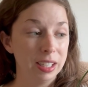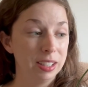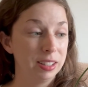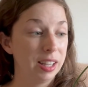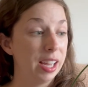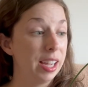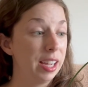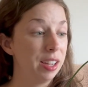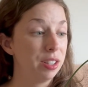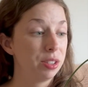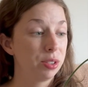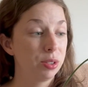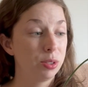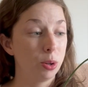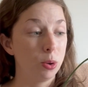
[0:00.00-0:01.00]
They
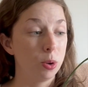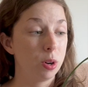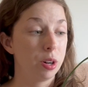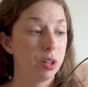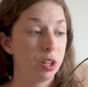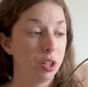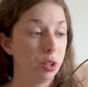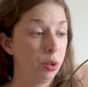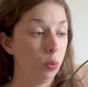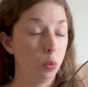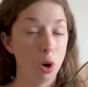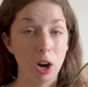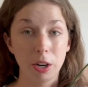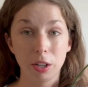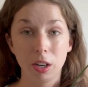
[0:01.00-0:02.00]
store
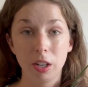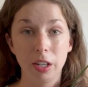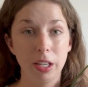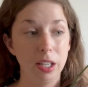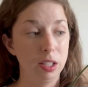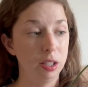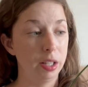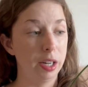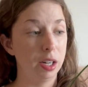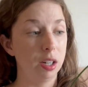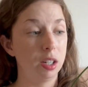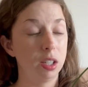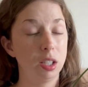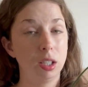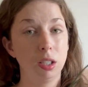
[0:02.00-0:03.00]
water in
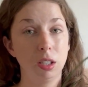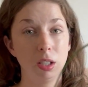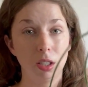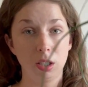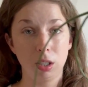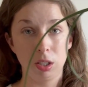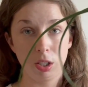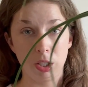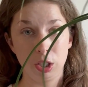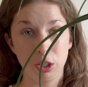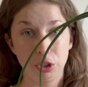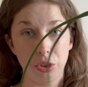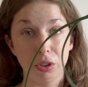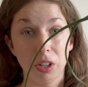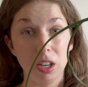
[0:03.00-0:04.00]
their
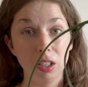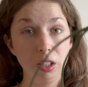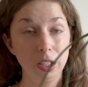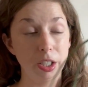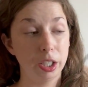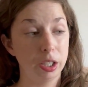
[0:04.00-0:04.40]
trunk,